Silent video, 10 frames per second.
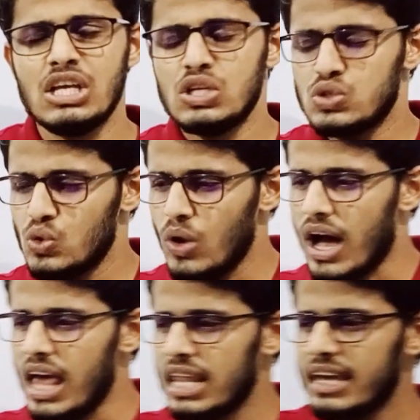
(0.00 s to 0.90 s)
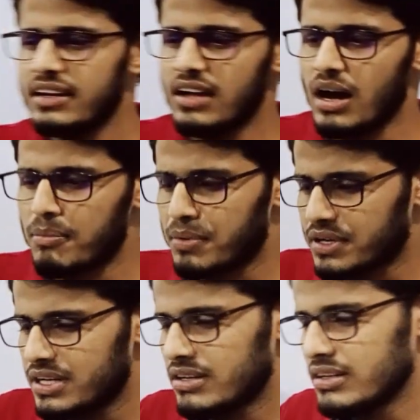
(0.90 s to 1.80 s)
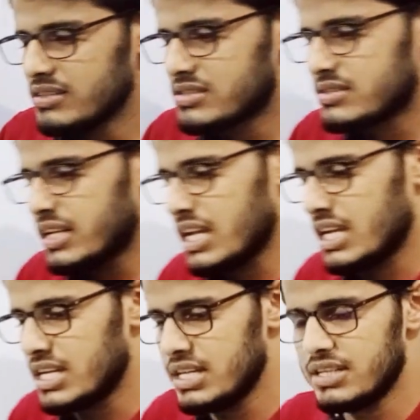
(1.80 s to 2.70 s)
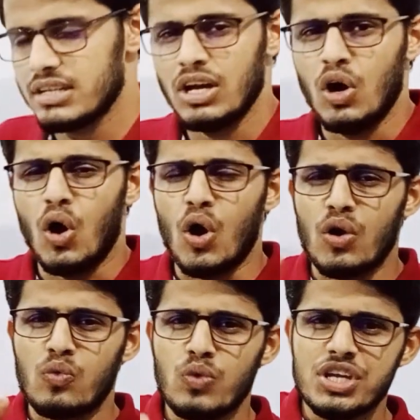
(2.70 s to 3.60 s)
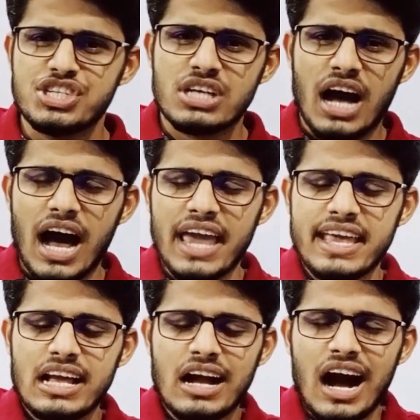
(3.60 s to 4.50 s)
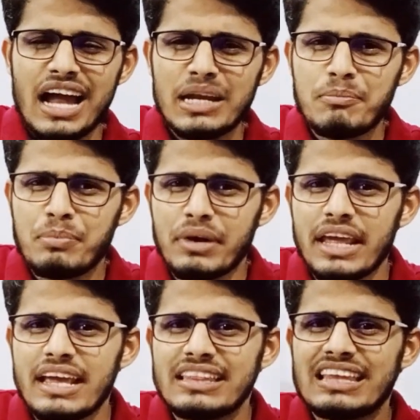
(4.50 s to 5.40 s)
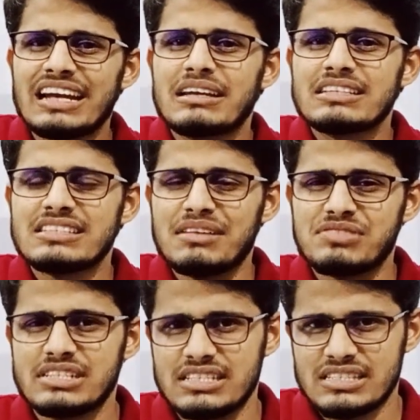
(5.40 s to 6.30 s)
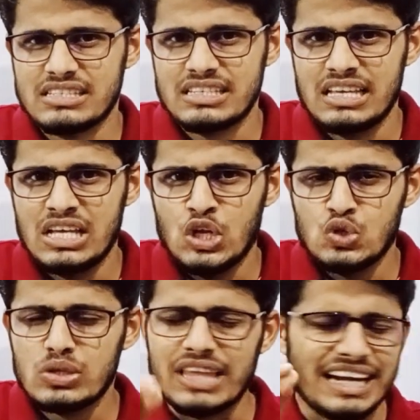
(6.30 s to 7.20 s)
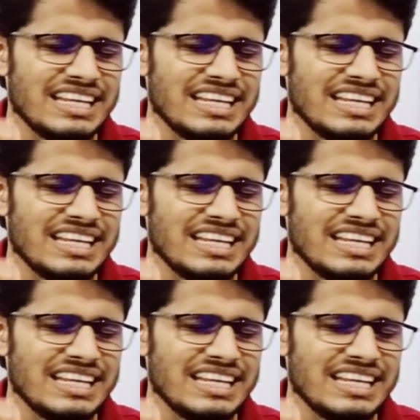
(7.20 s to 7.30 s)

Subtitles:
so I'll get a particular state on which I can't break that substance. So that